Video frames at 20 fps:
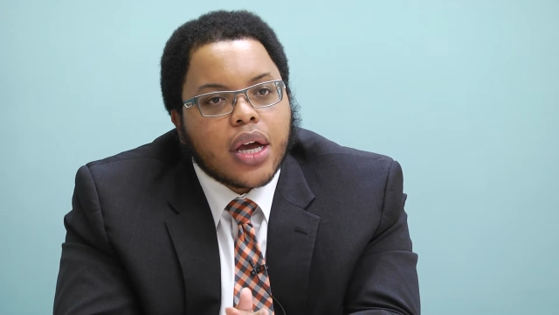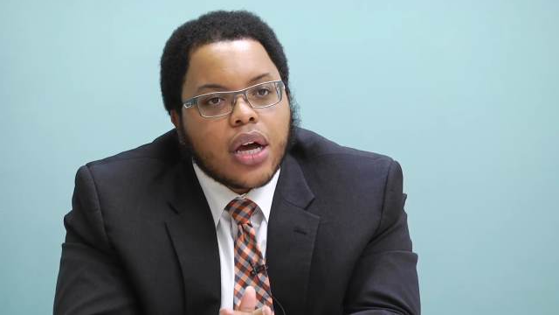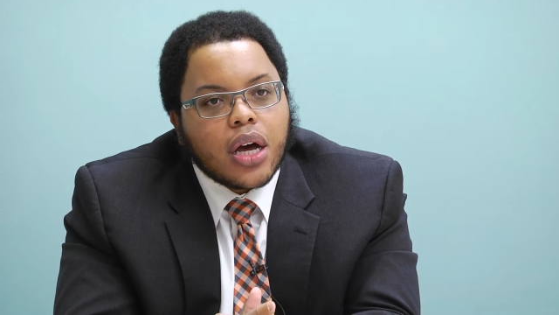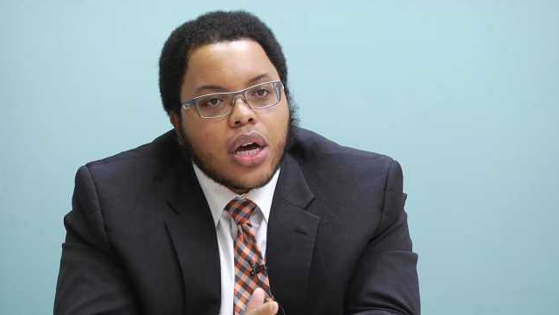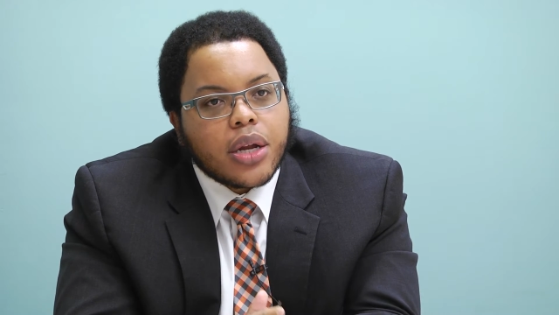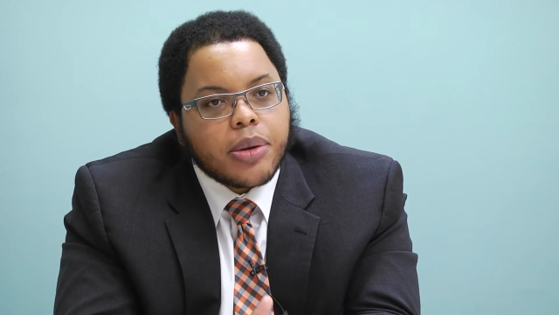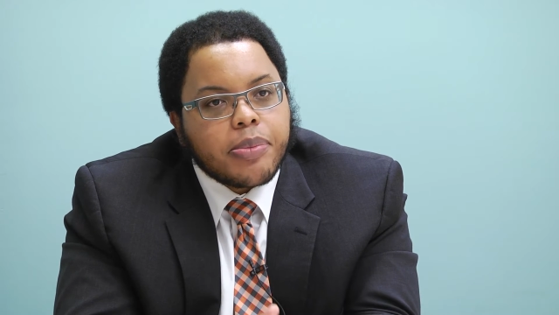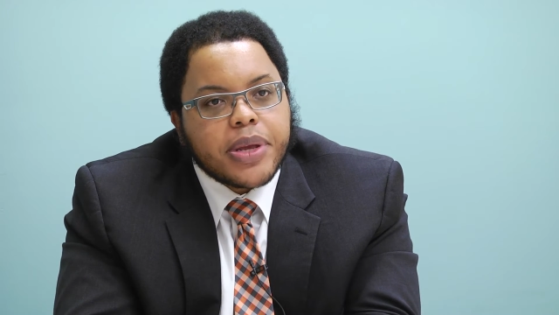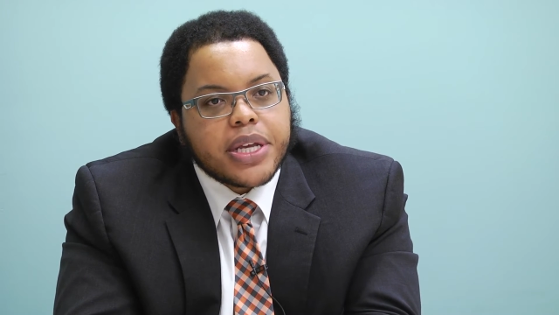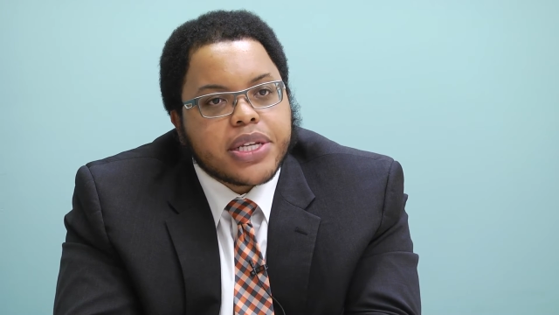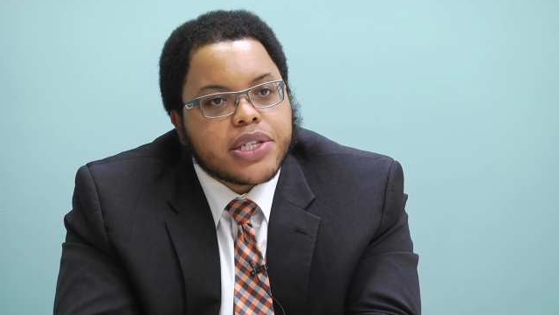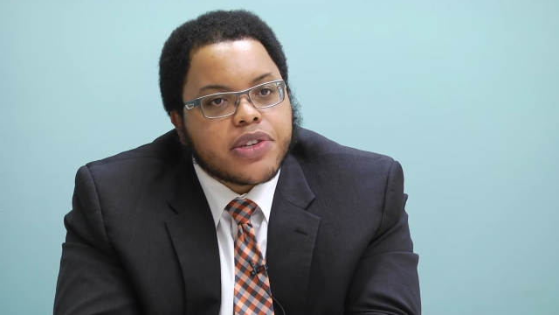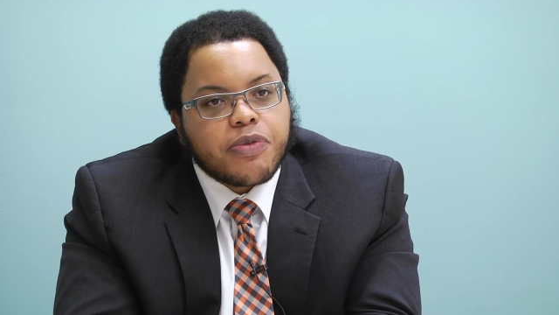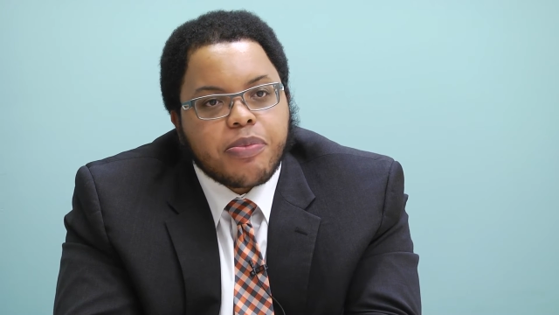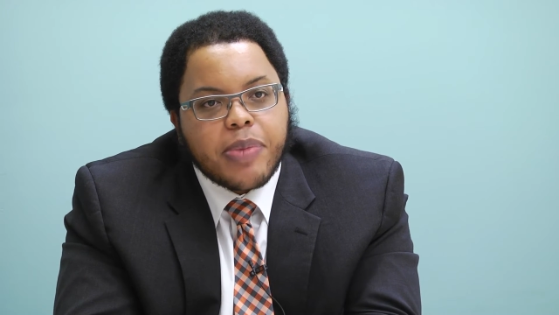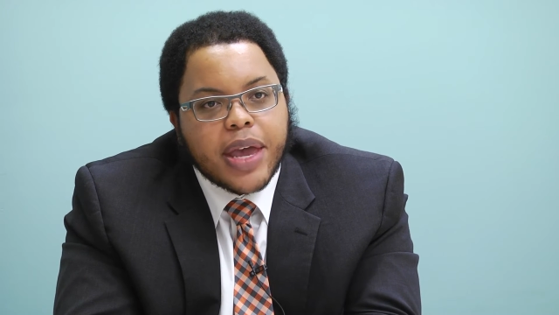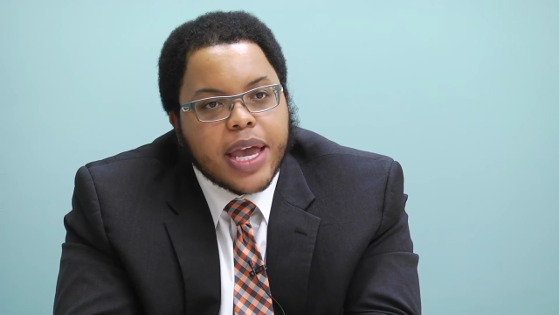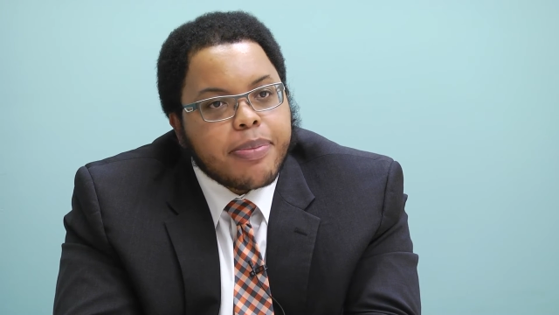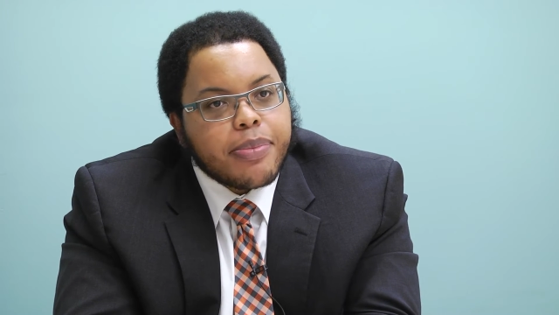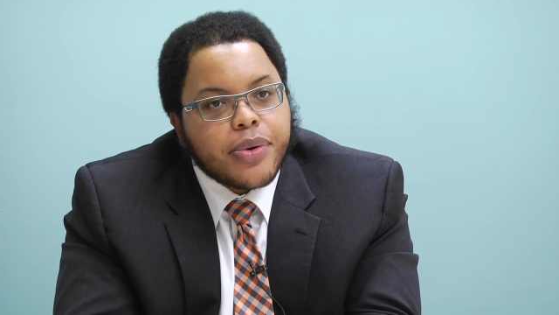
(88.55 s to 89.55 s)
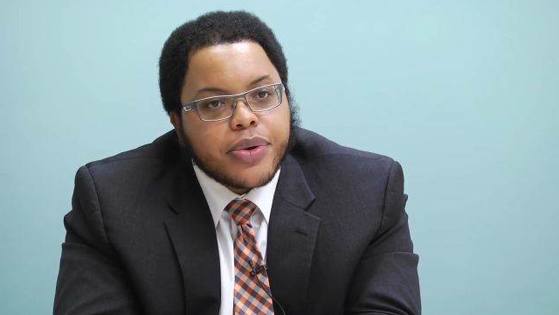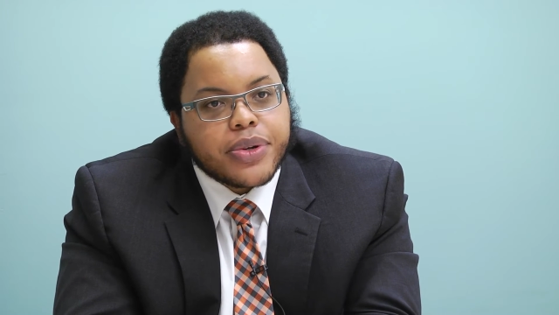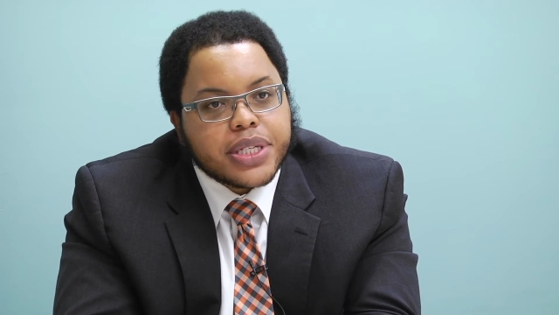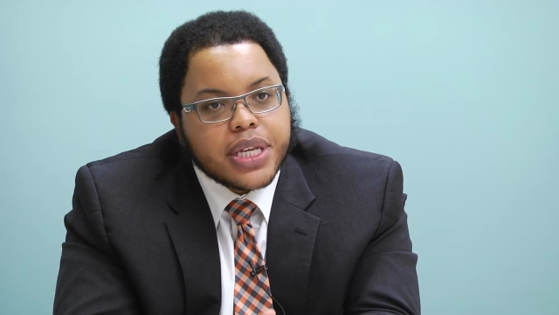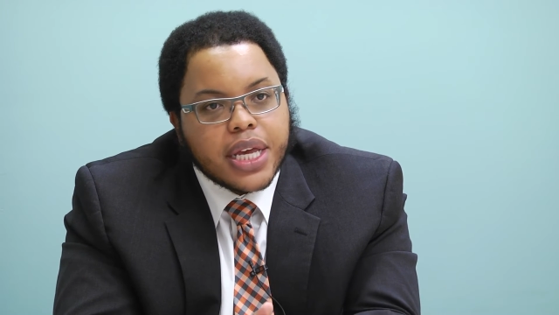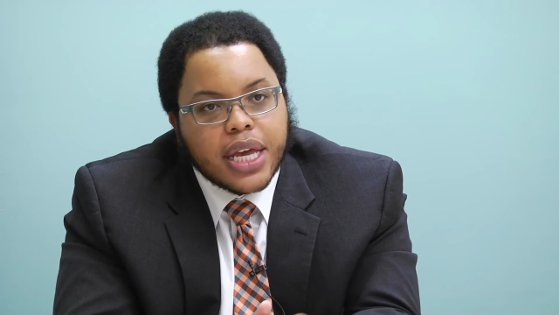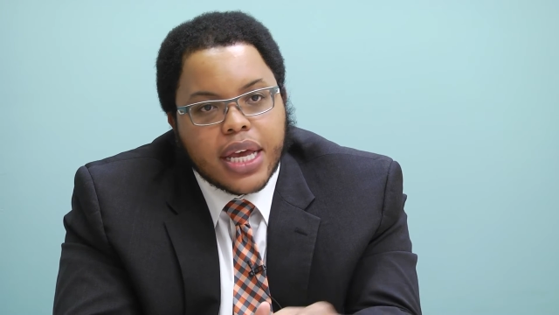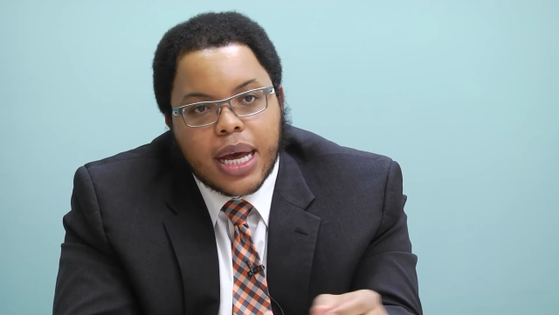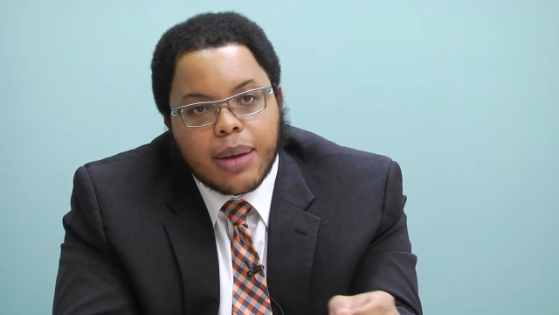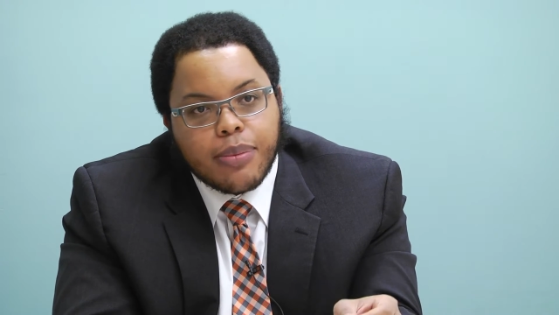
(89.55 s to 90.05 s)
on a piece of paper
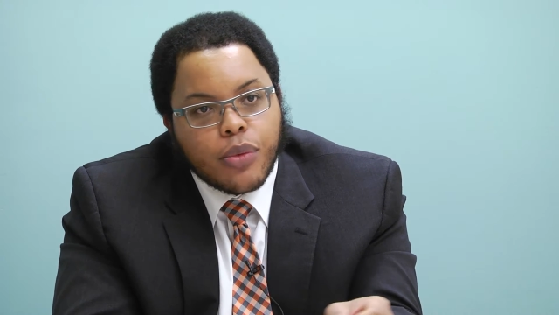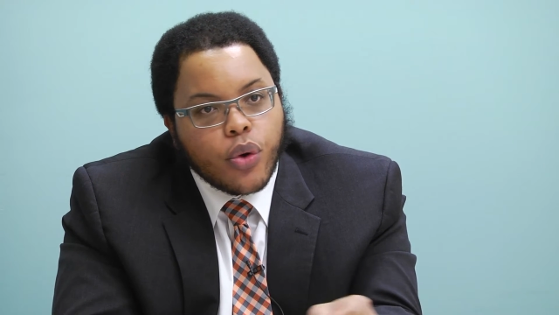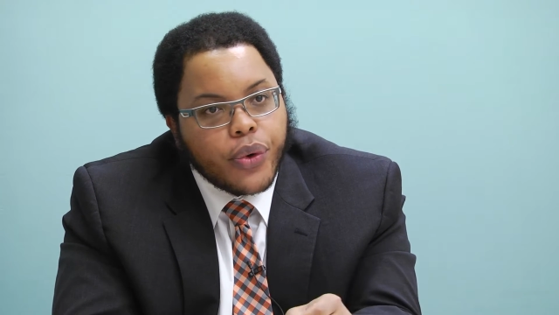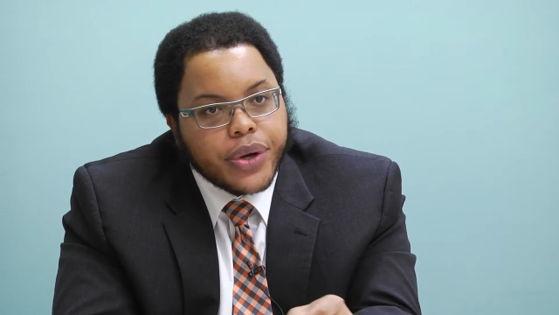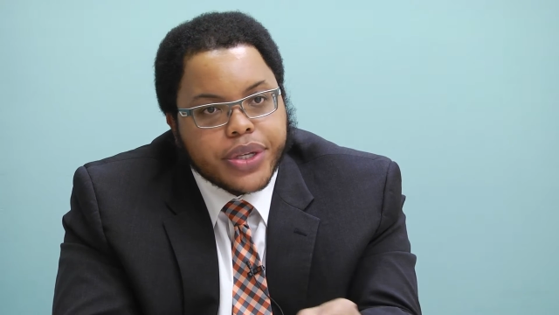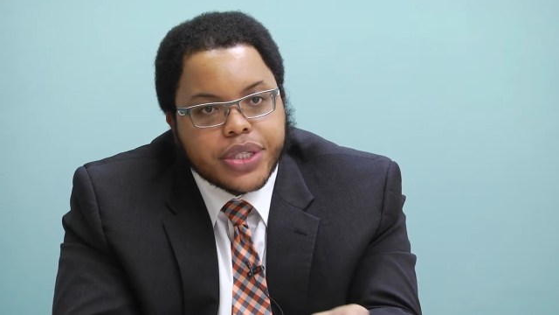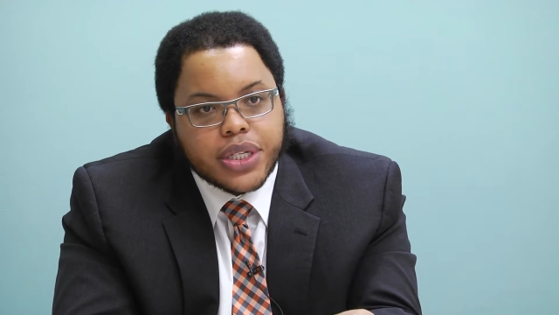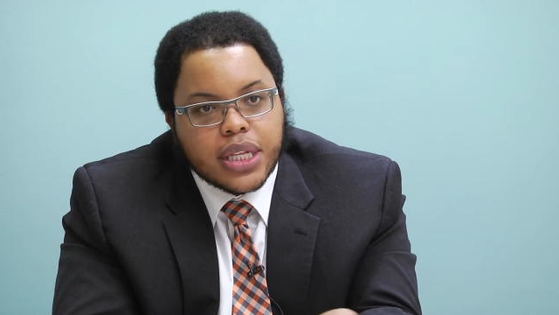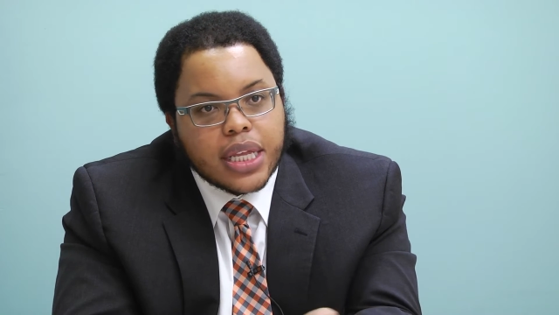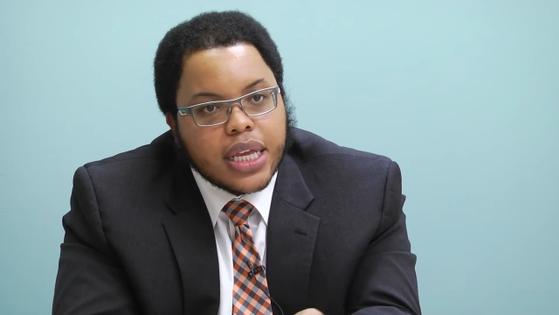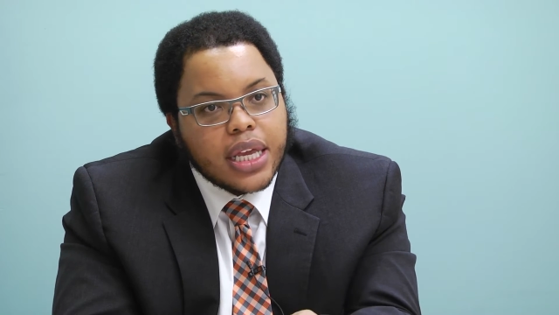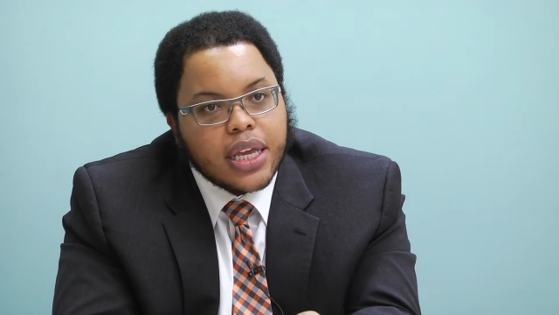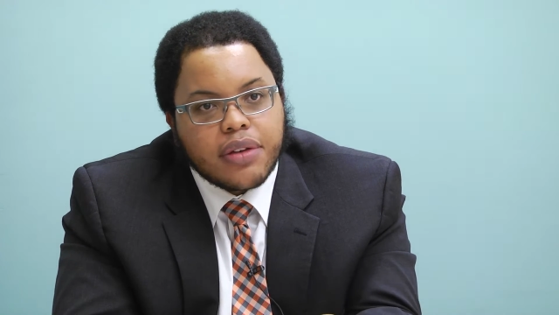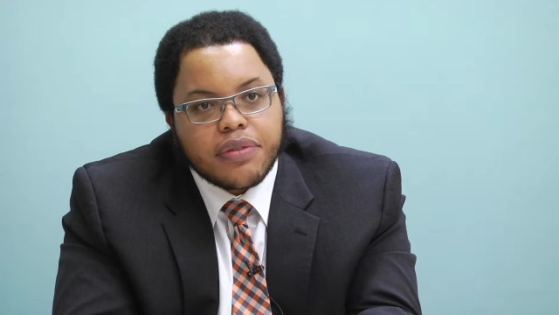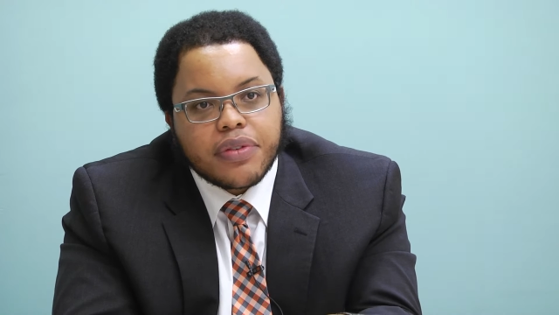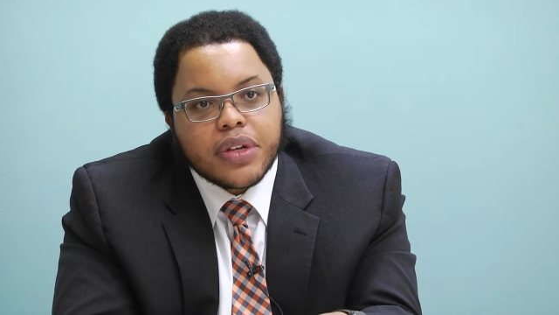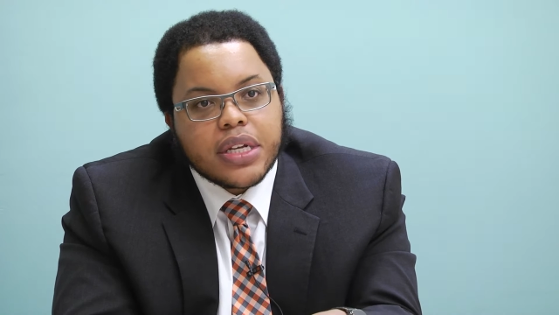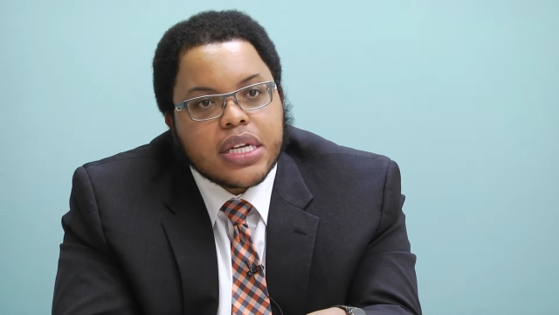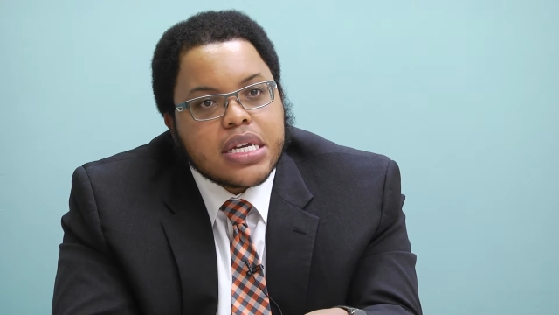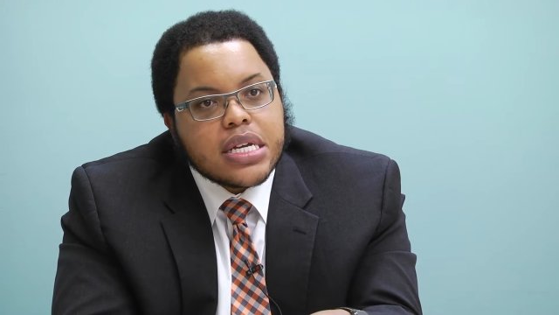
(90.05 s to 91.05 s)
saying, I'm going to leave